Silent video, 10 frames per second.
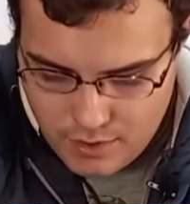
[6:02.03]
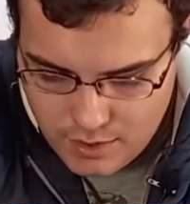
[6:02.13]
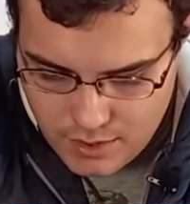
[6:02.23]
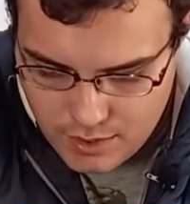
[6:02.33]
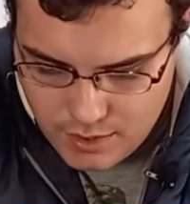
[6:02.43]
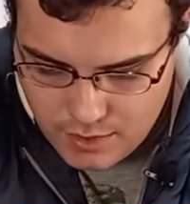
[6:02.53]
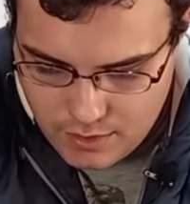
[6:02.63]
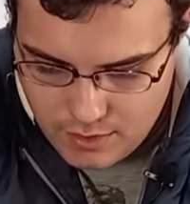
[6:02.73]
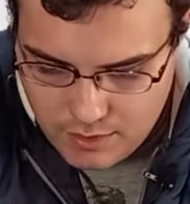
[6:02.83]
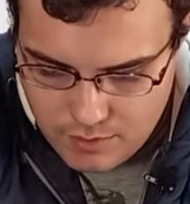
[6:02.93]
And
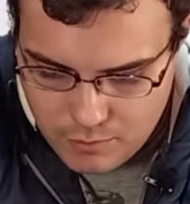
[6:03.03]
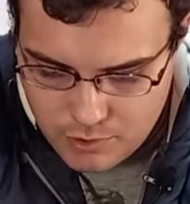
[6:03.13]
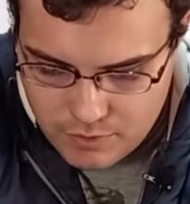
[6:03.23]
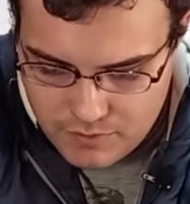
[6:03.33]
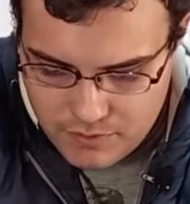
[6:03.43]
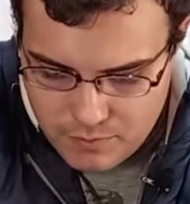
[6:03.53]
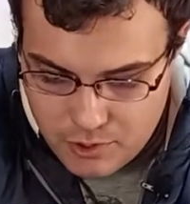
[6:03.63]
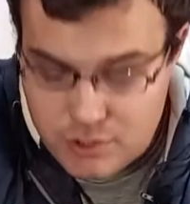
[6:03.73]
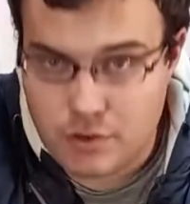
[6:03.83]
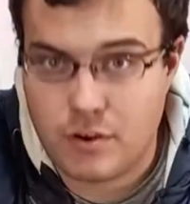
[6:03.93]
then the bottom of the
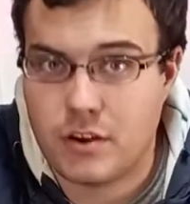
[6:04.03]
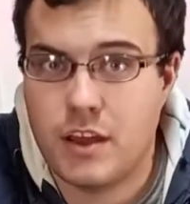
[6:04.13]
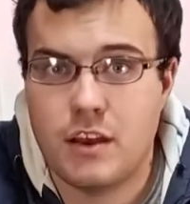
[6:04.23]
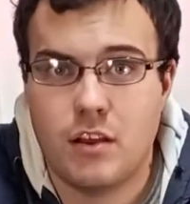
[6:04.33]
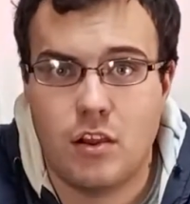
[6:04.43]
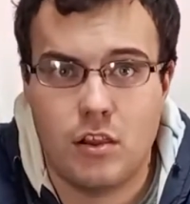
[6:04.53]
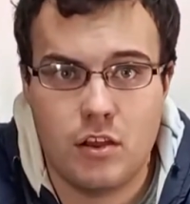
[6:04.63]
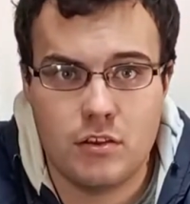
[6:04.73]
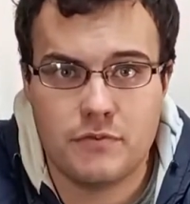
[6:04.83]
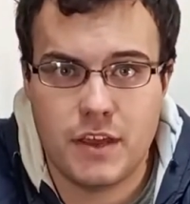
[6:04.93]
box, you are getting a
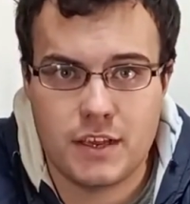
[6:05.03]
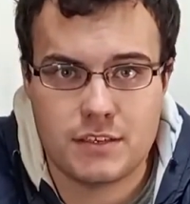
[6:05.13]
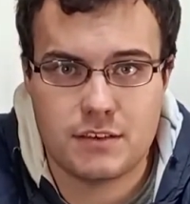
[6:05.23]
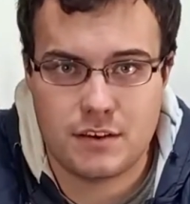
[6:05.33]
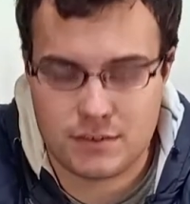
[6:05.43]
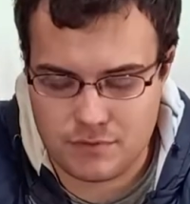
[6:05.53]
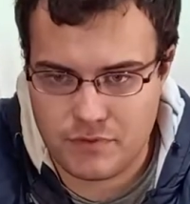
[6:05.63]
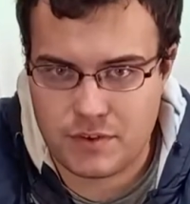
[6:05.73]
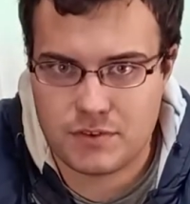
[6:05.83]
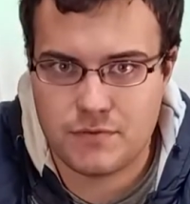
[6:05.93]
lot of extras
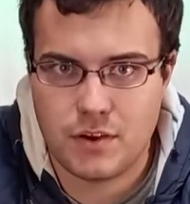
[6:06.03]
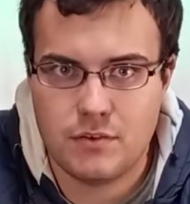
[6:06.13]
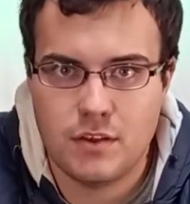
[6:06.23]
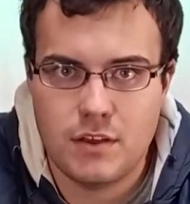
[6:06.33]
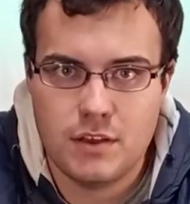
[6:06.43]
with this phone.